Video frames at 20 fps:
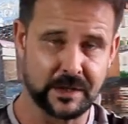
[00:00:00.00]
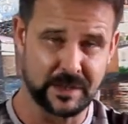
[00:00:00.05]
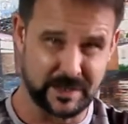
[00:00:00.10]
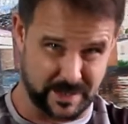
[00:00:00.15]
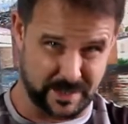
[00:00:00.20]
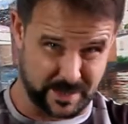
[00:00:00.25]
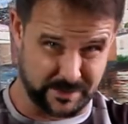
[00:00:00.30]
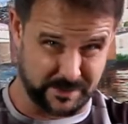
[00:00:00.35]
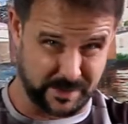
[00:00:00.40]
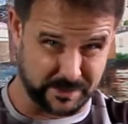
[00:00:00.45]

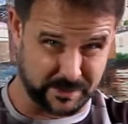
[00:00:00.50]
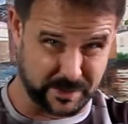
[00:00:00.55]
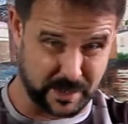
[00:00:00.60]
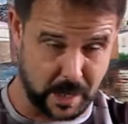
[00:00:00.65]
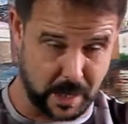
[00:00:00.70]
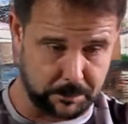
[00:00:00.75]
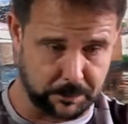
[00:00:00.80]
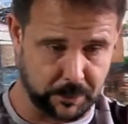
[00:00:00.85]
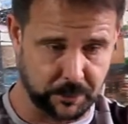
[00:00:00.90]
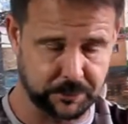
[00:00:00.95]
And then
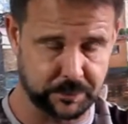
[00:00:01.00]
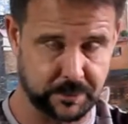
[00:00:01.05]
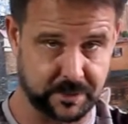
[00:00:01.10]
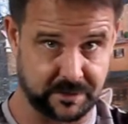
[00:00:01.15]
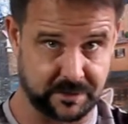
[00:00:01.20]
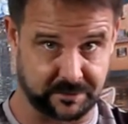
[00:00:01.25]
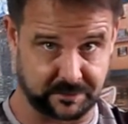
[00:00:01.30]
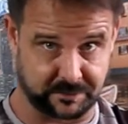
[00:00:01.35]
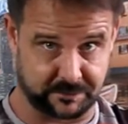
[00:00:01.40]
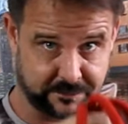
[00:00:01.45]
coupled with
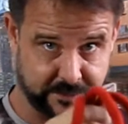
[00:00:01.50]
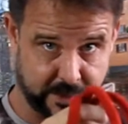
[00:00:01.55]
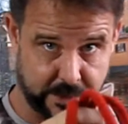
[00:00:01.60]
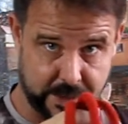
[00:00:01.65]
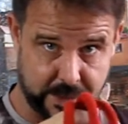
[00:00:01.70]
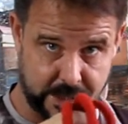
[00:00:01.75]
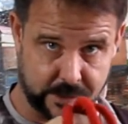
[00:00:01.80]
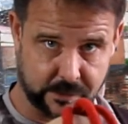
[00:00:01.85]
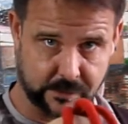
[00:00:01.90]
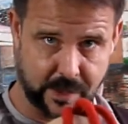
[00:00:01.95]
this
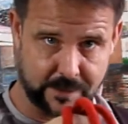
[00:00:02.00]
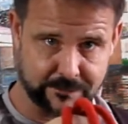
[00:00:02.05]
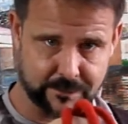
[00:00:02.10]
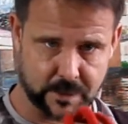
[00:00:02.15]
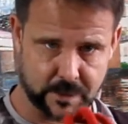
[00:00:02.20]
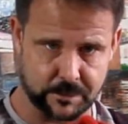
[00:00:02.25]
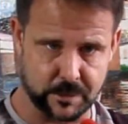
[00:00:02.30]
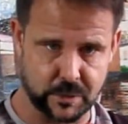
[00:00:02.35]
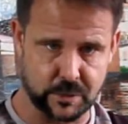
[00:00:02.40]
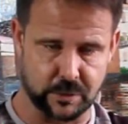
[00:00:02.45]
very
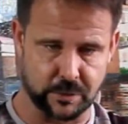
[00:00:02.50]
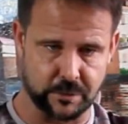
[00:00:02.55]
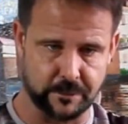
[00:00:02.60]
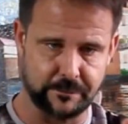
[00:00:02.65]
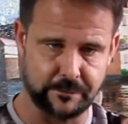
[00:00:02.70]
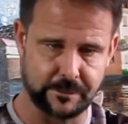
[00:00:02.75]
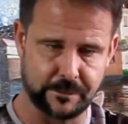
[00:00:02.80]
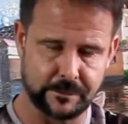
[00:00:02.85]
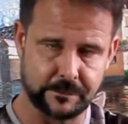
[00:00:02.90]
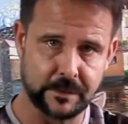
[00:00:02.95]
clever move,